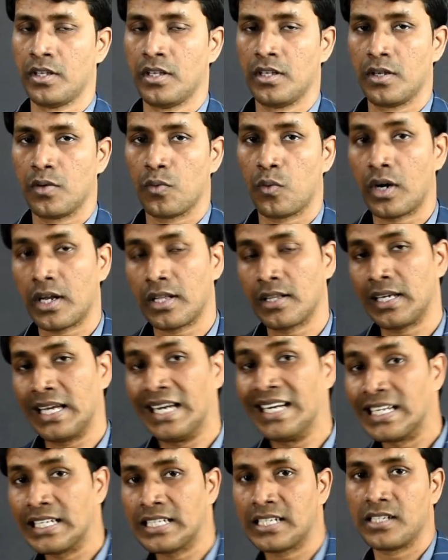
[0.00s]
what are the
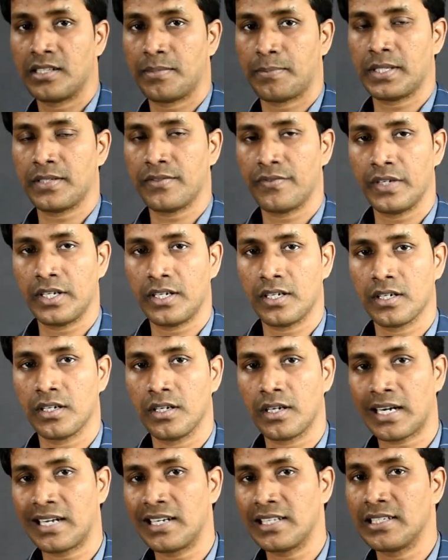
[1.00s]
industry specific
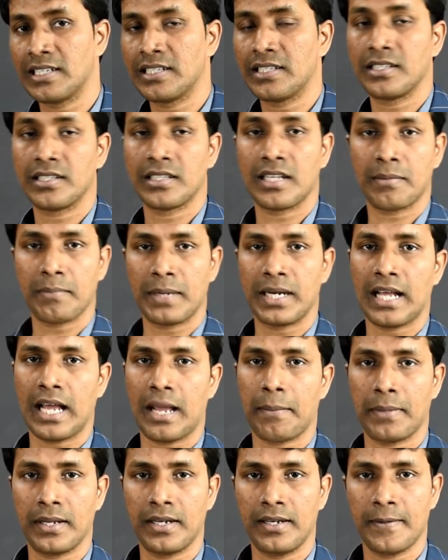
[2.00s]
contingencies that might
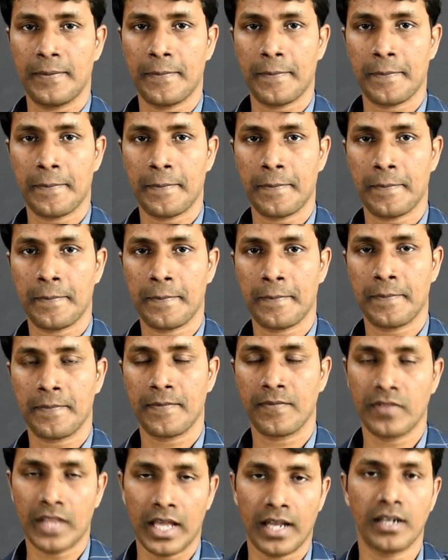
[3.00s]
happen.
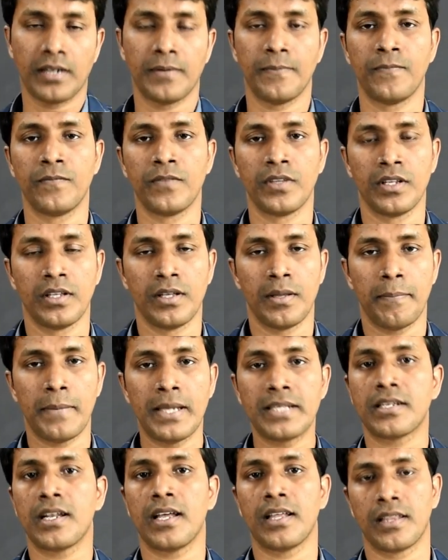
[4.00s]
Then
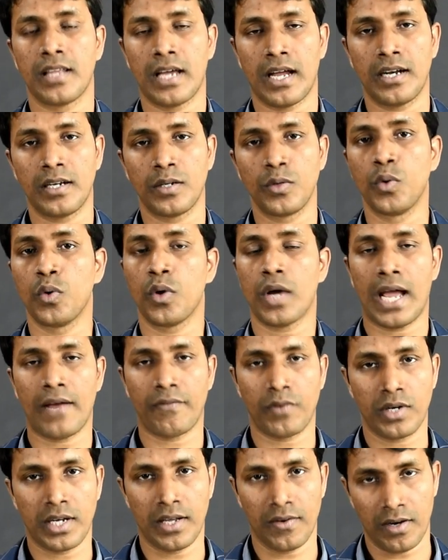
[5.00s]
based on that, you have to
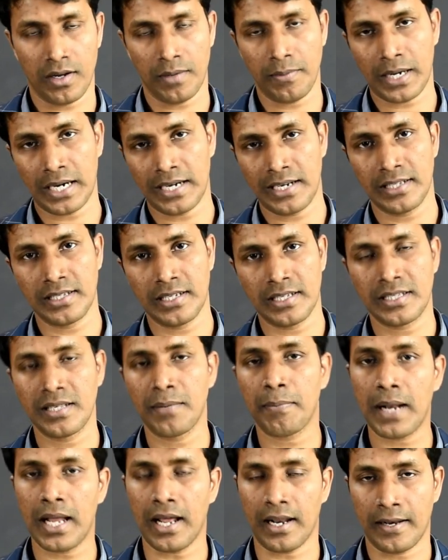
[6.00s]
develop contingency
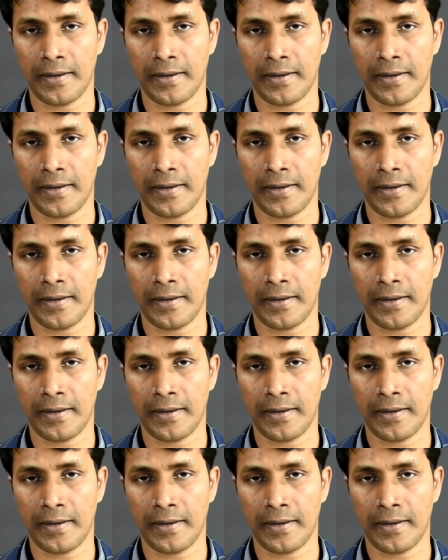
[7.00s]
plan.